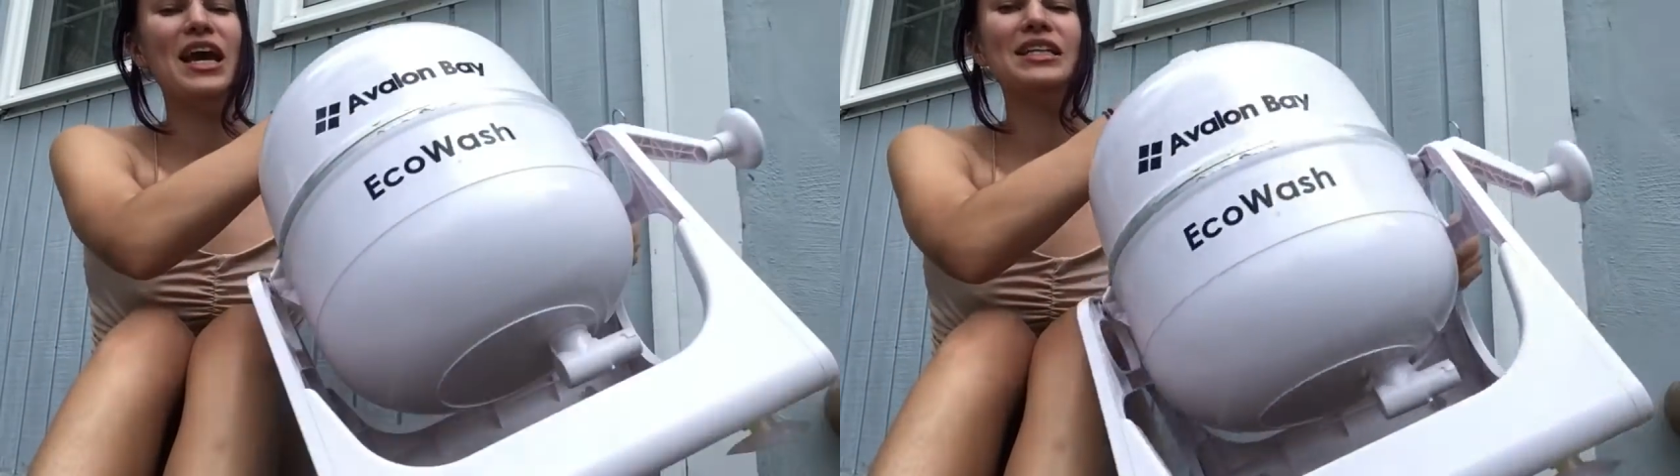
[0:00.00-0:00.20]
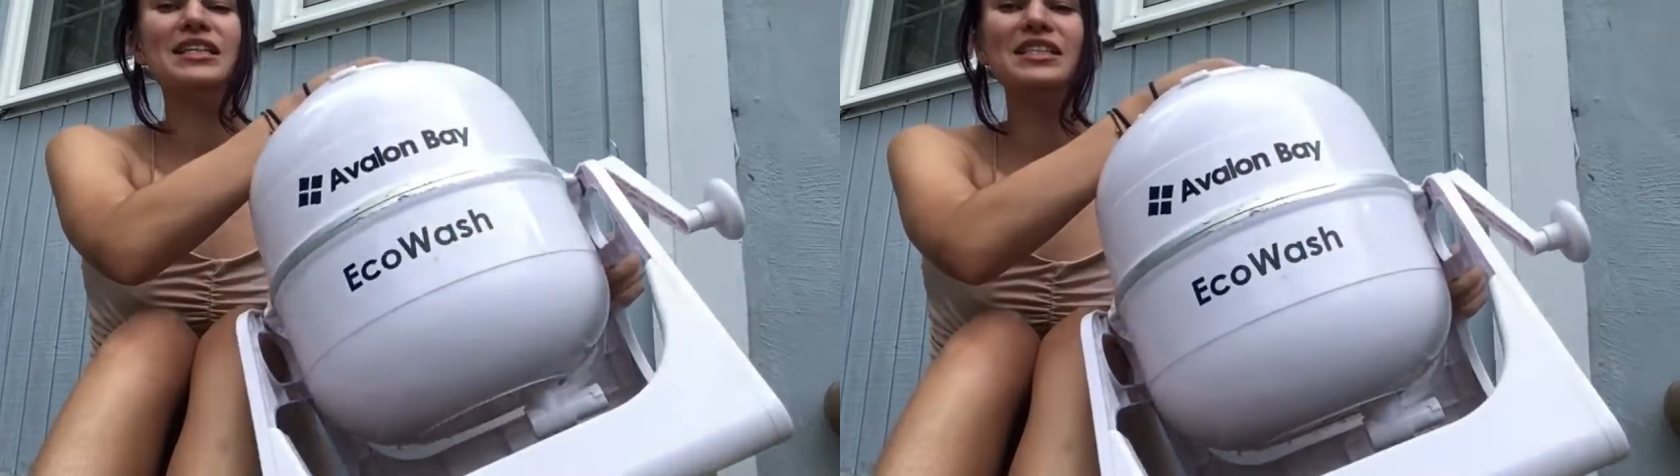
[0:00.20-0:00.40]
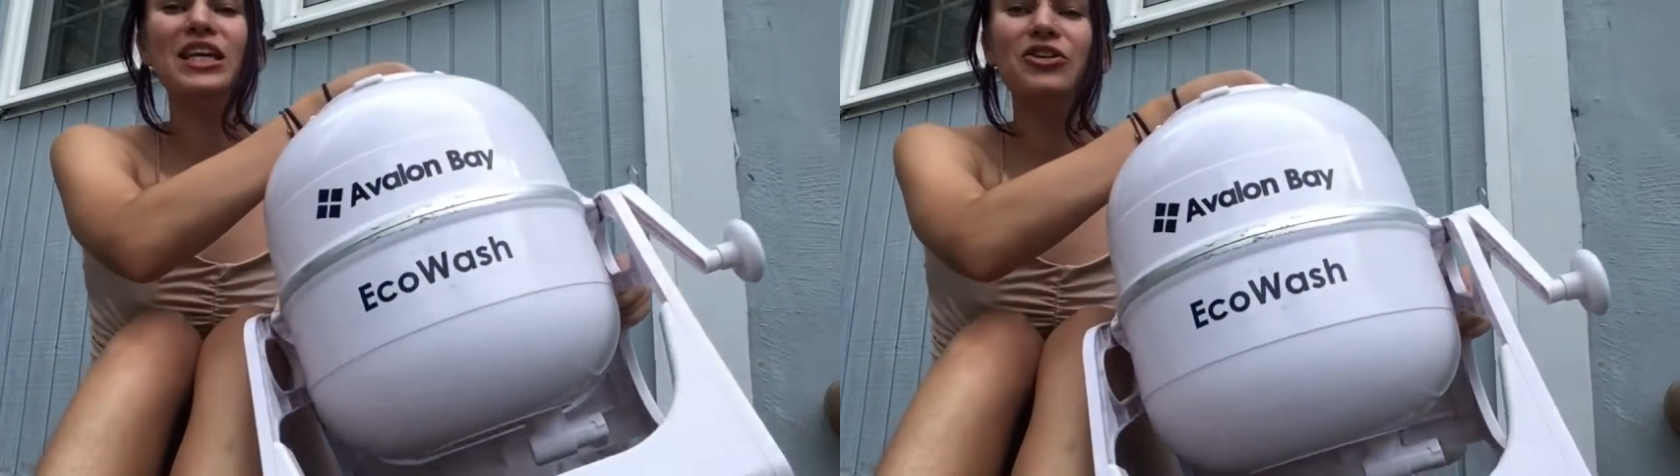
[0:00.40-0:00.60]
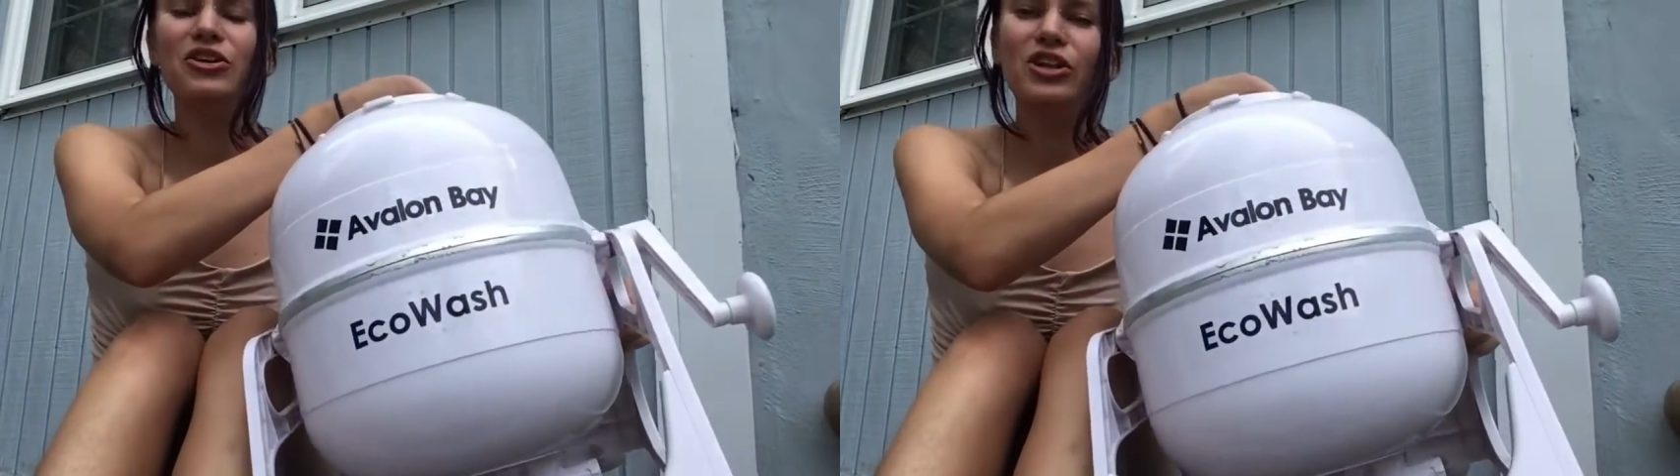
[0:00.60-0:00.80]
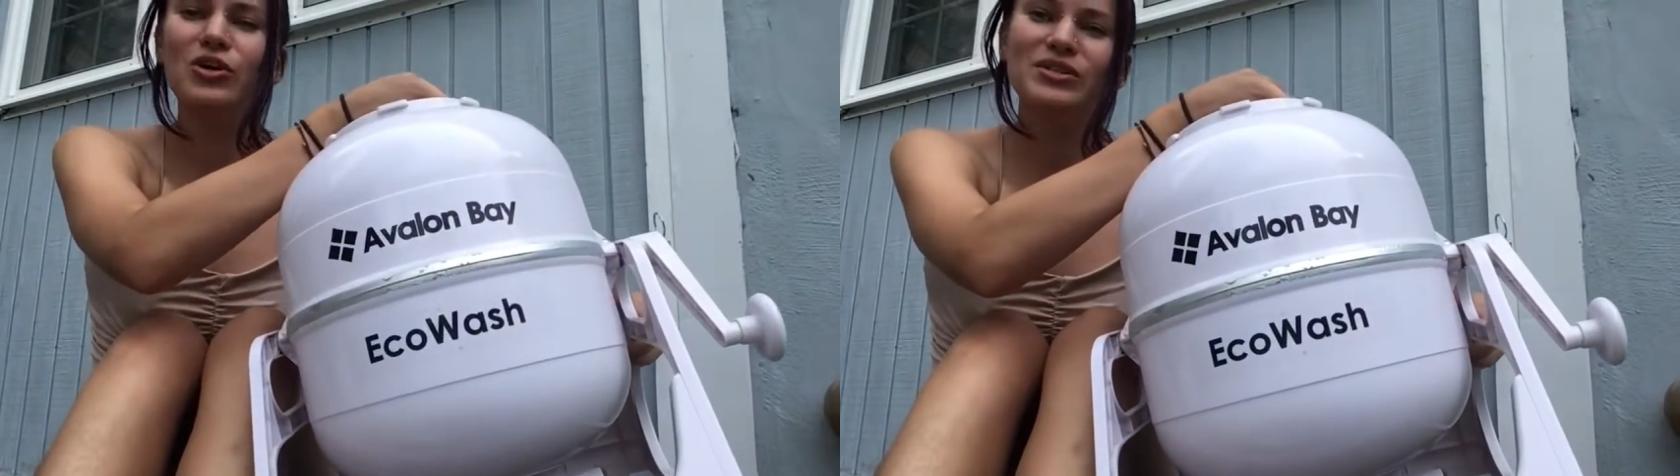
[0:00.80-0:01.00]
it doesn't get your
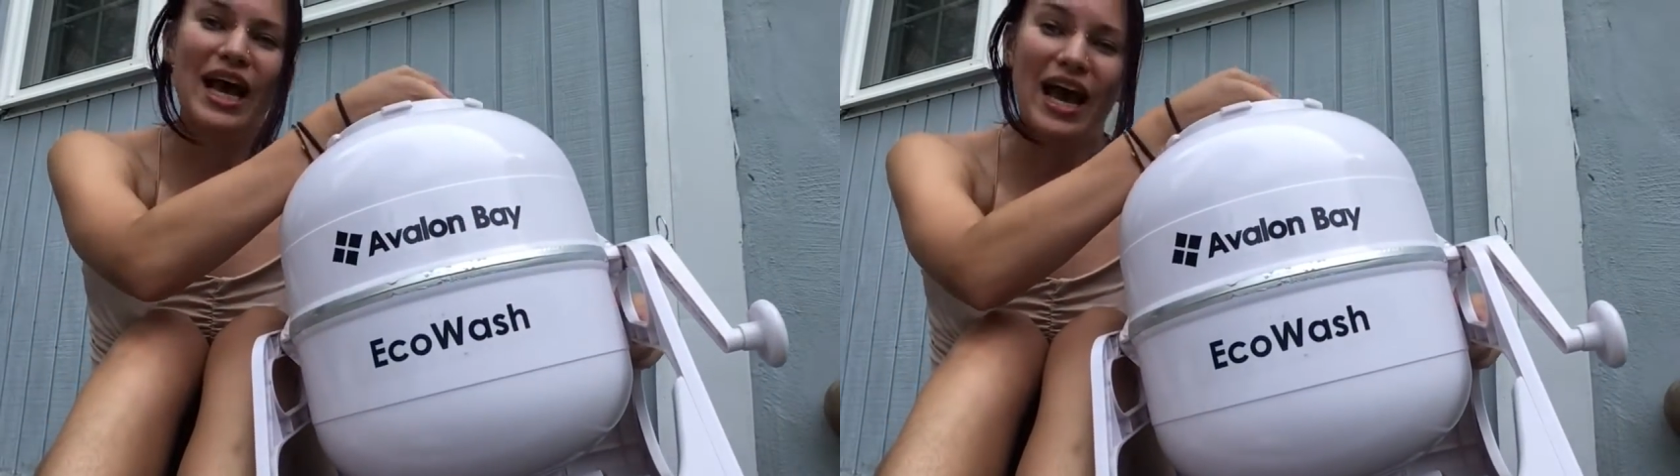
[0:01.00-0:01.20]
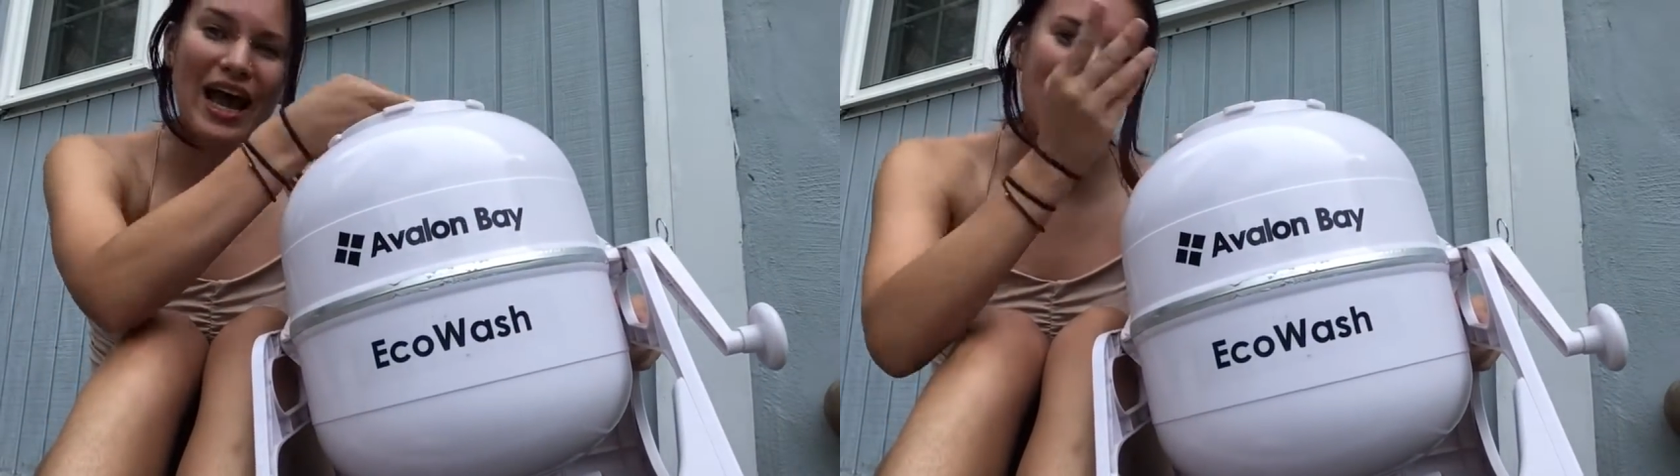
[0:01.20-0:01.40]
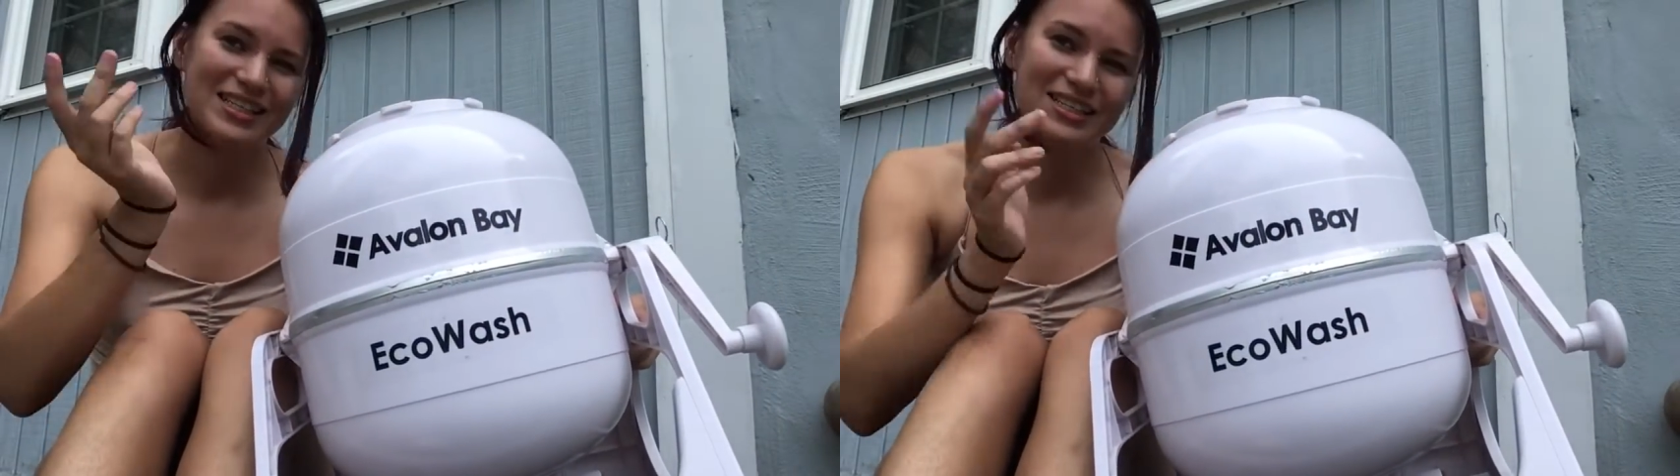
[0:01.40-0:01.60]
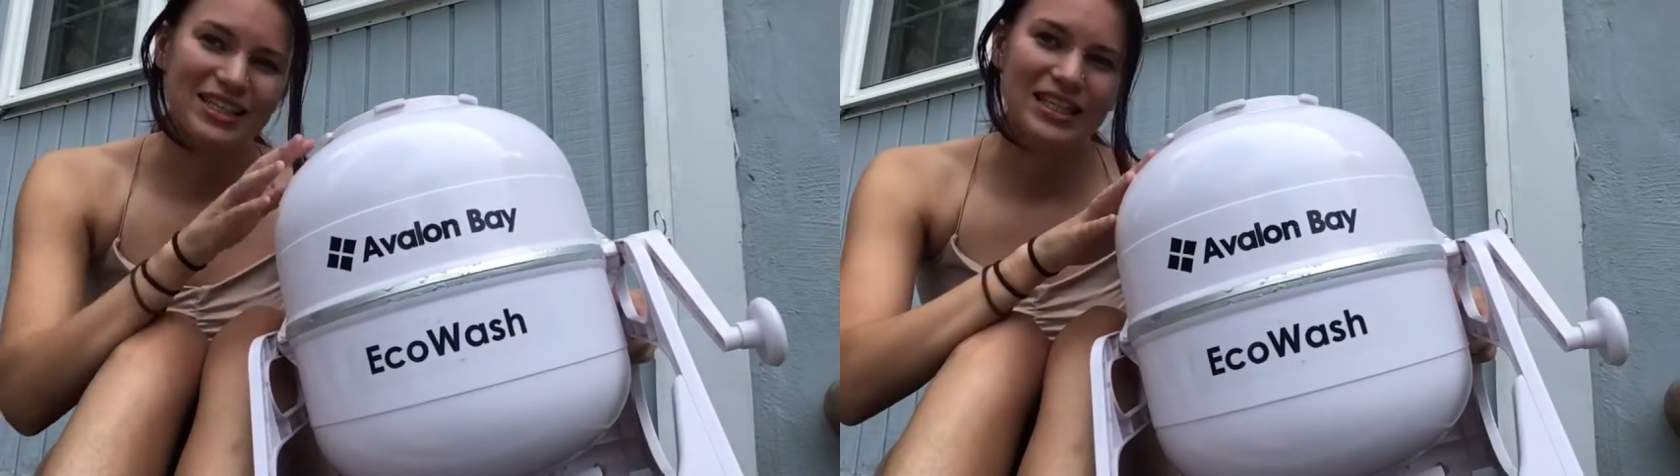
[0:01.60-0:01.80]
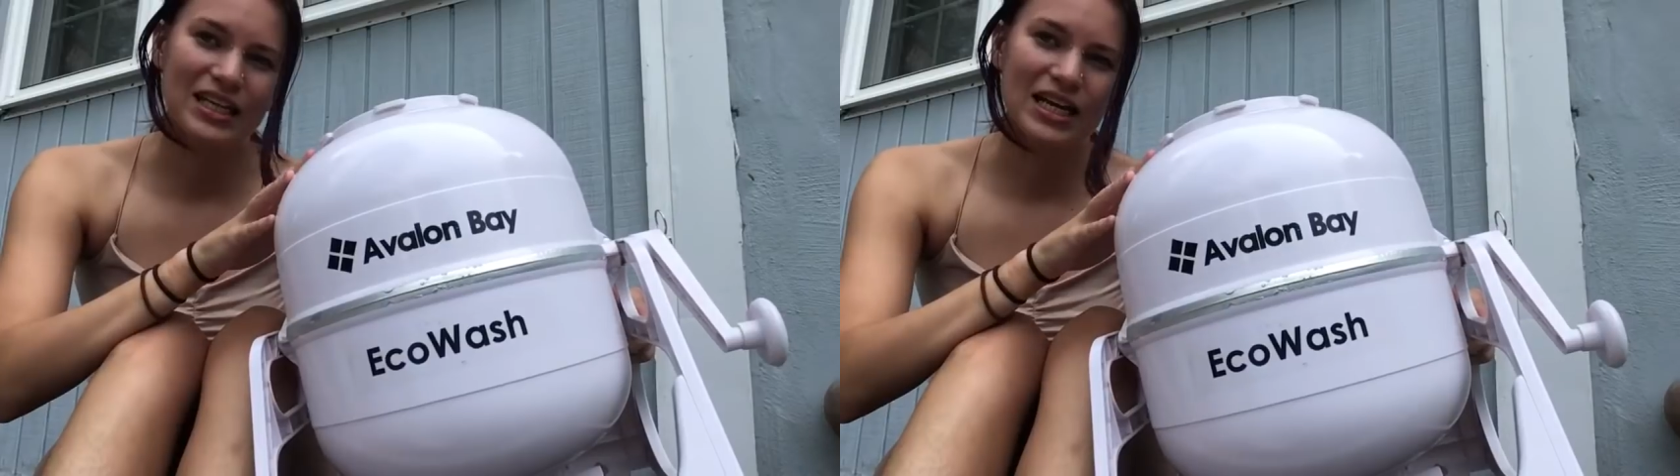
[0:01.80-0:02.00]
clothes as
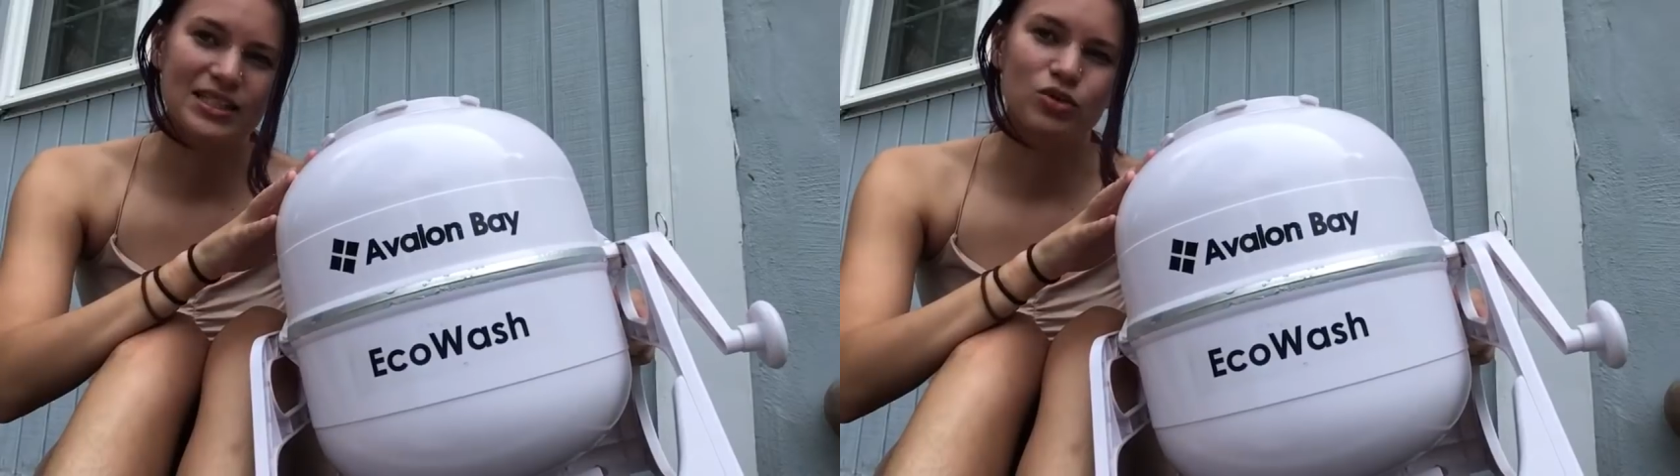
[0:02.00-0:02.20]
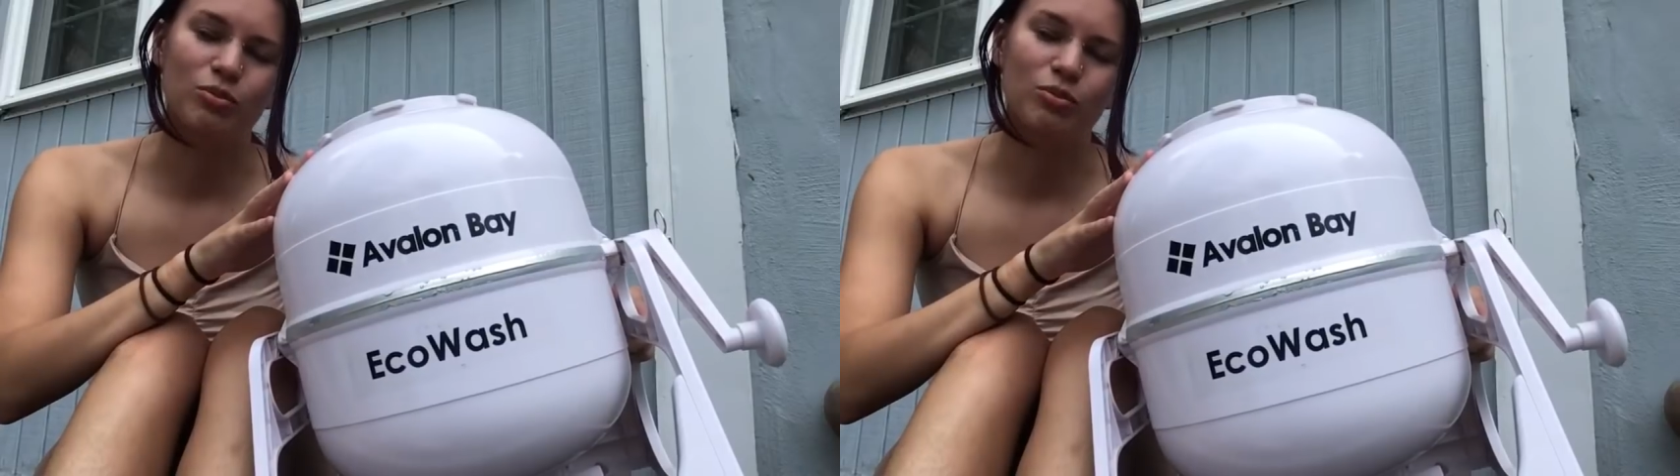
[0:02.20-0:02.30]
clean as a